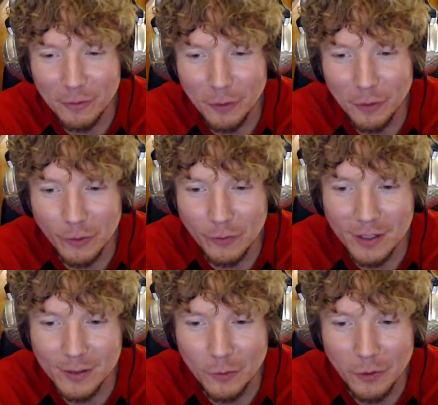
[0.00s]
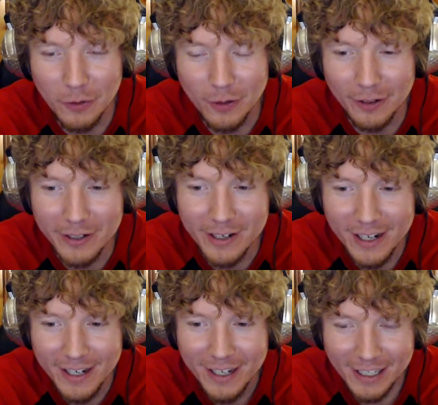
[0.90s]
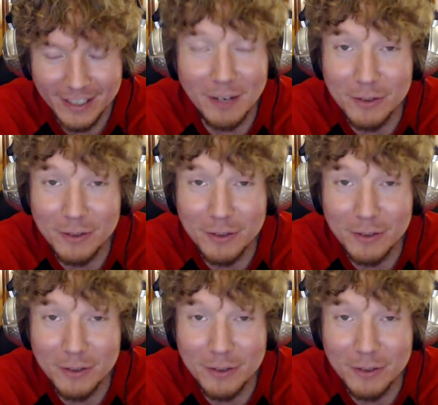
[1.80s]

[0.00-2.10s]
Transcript: we were friends when we were younger. Because I was